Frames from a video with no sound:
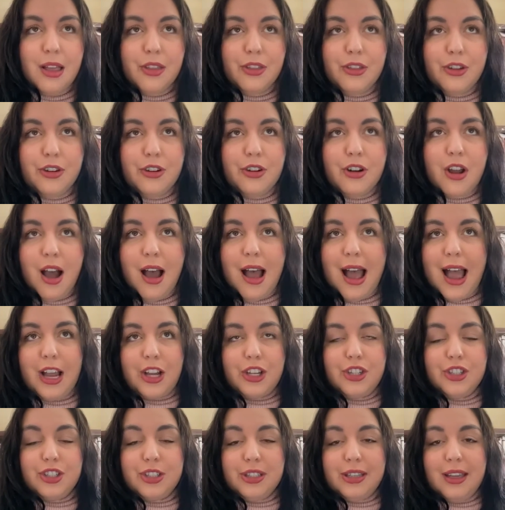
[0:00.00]
They're not
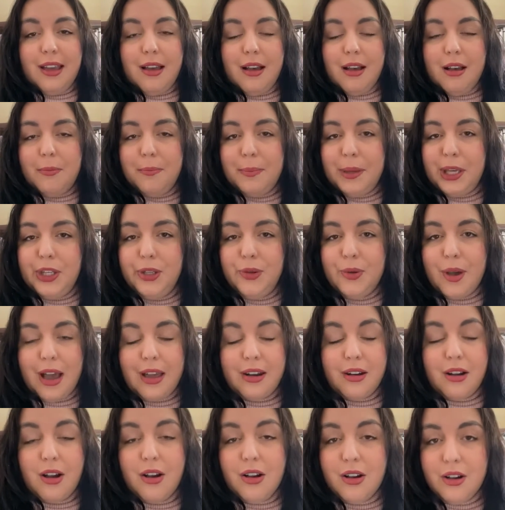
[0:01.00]
actually helping you
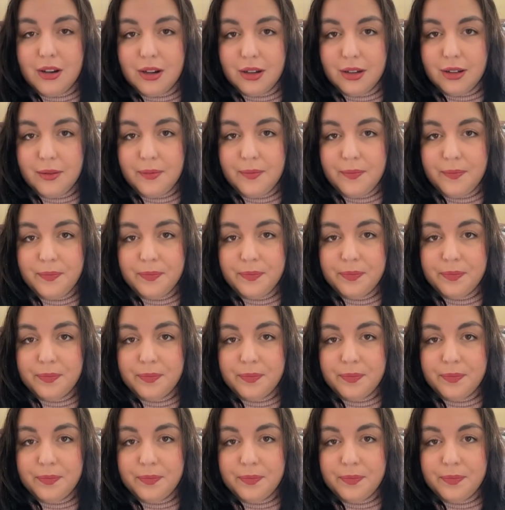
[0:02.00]
at all.